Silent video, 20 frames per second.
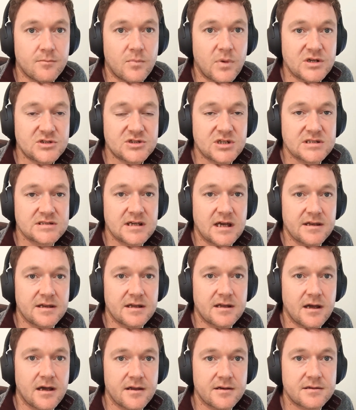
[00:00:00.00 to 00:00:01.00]
which has
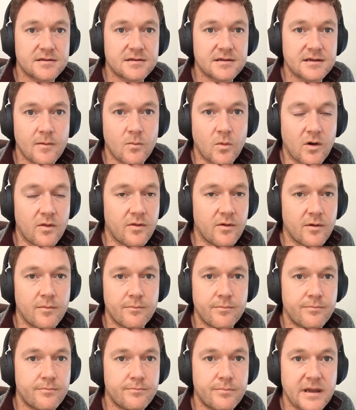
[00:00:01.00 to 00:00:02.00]
undercut one of the
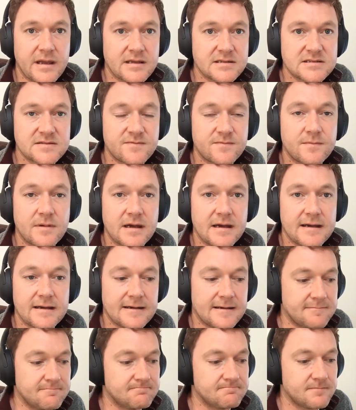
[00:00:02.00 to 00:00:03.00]
biggest
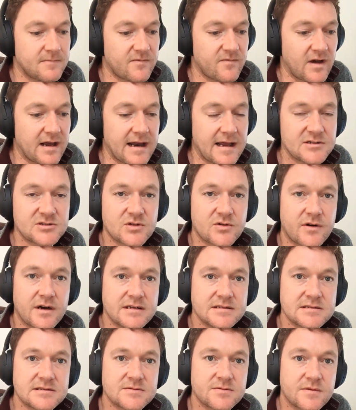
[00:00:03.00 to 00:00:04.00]
financial
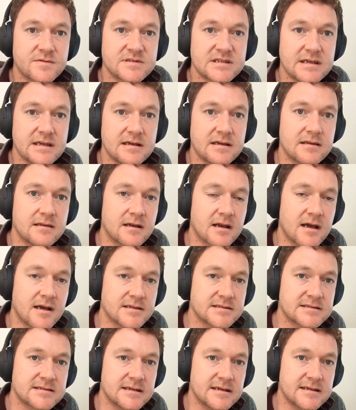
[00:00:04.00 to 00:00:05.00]
crazes we've seen in the
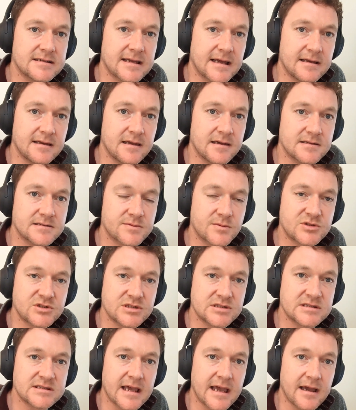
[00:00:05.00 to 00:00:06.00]
last 10 years, which
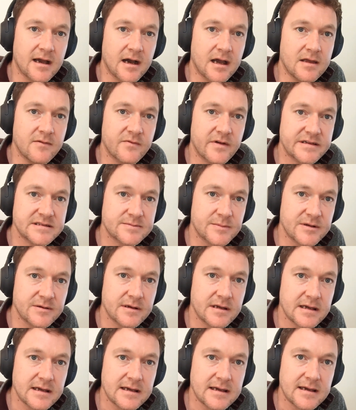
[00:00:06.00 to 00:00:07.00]
is AI
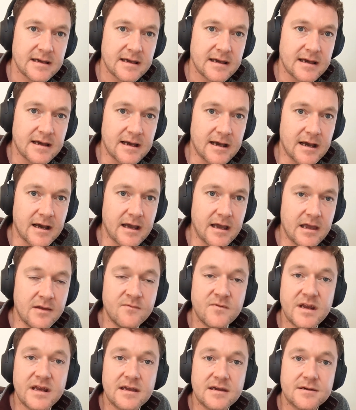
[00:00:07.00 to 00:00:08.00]
investment.
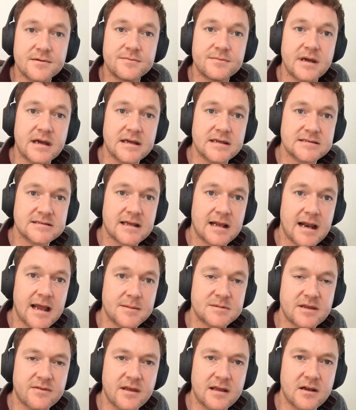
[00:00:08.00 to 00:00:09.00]
NVIDIA has
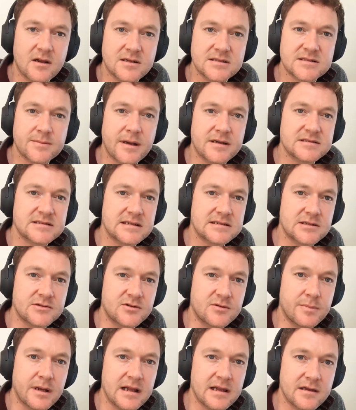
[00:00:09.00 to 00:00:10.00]
collapsed. I think they lost about
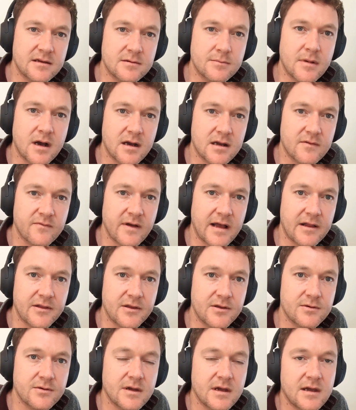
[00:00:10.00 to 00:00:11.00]
$600 billion in market
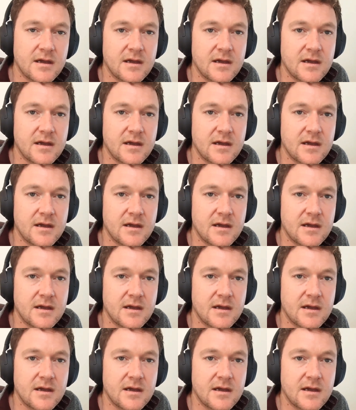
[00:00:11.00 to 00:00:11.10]
value.